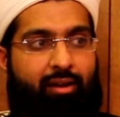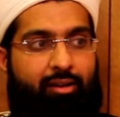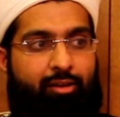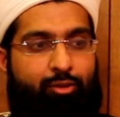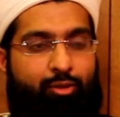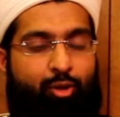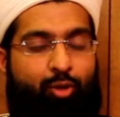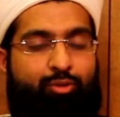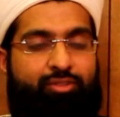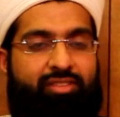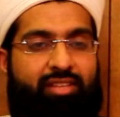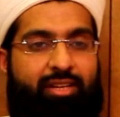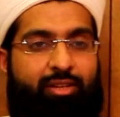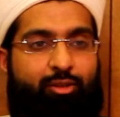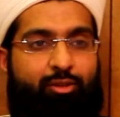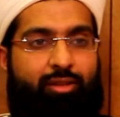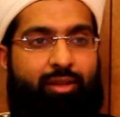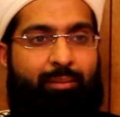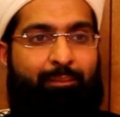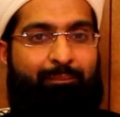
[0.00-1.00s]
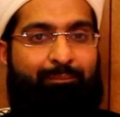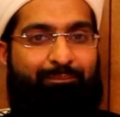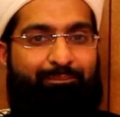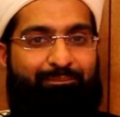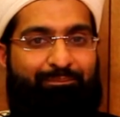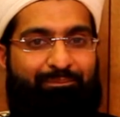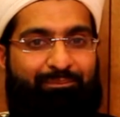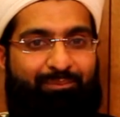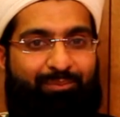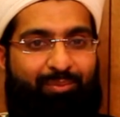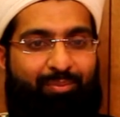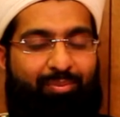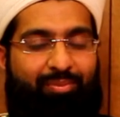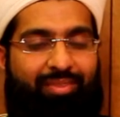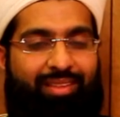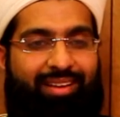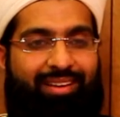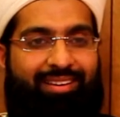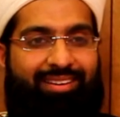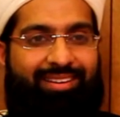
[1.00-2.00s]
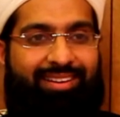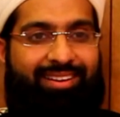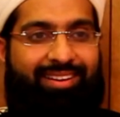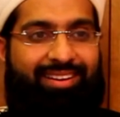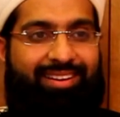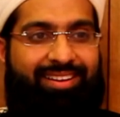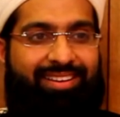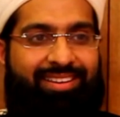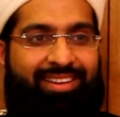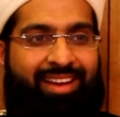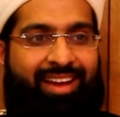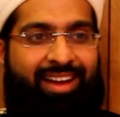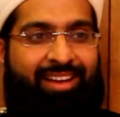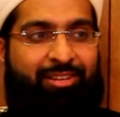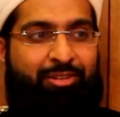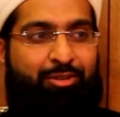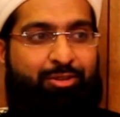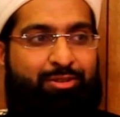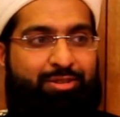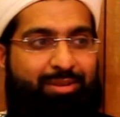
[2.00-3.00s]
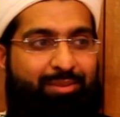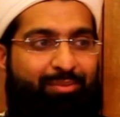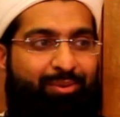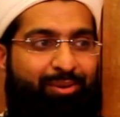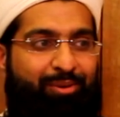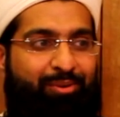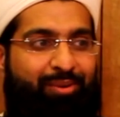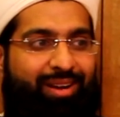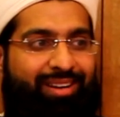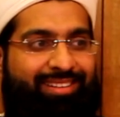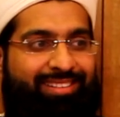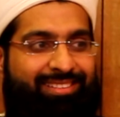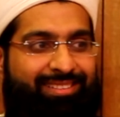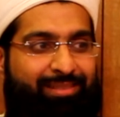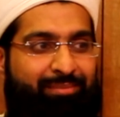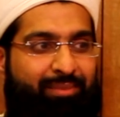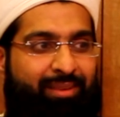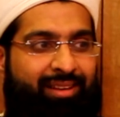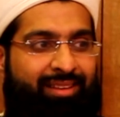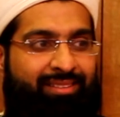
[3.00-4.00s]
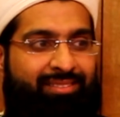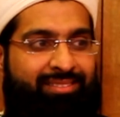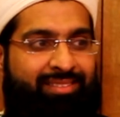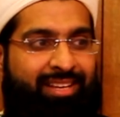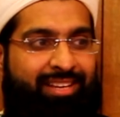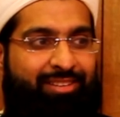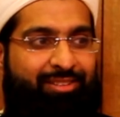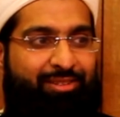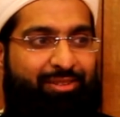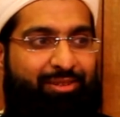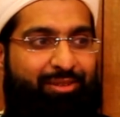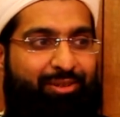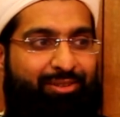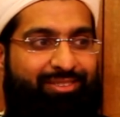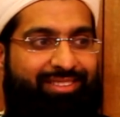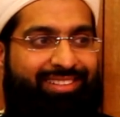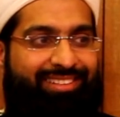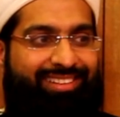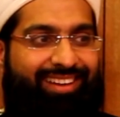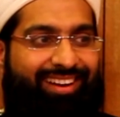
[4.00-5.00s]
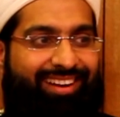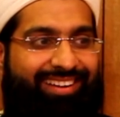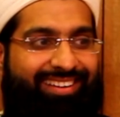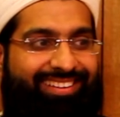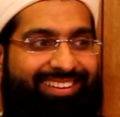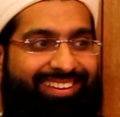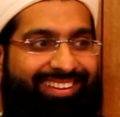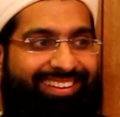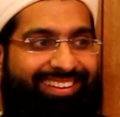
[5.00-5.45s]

don't say to them, yeah, I knew someone who had a similar state to yours and died.